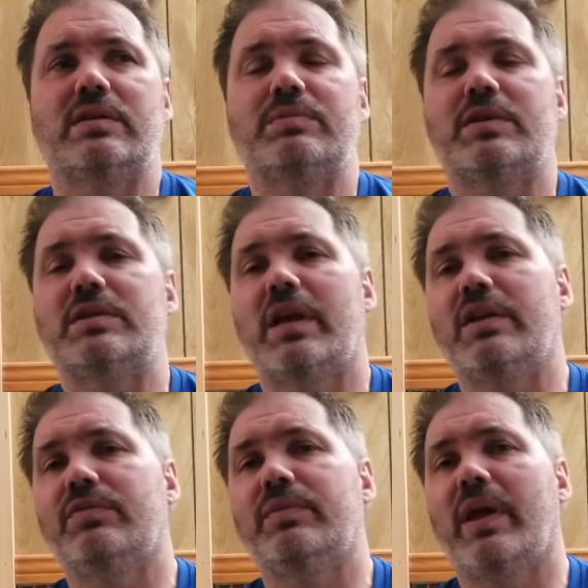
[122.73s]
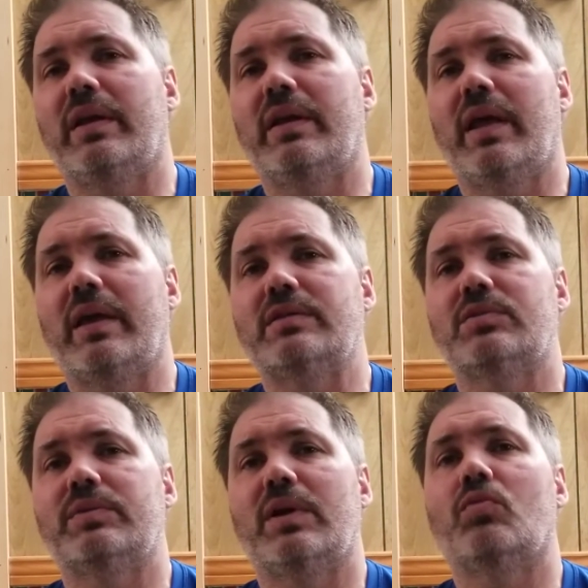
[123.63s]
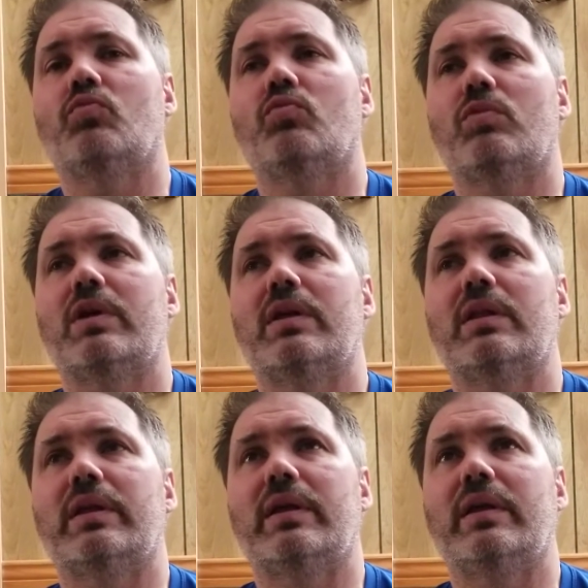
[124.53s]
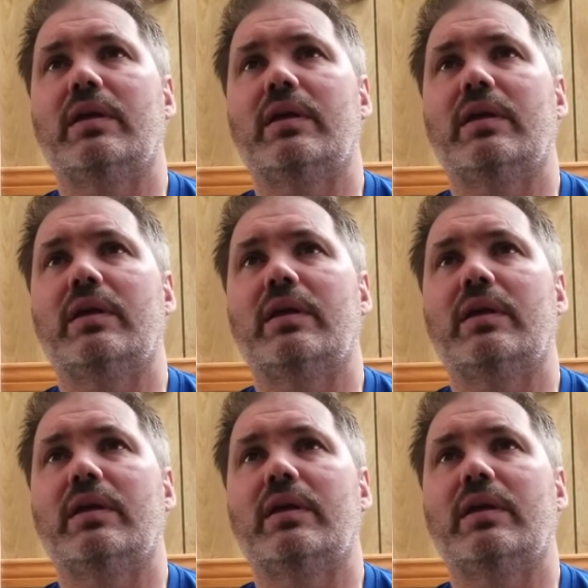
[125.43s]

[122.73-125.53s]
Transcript: seems to change from day to day, so we don't really,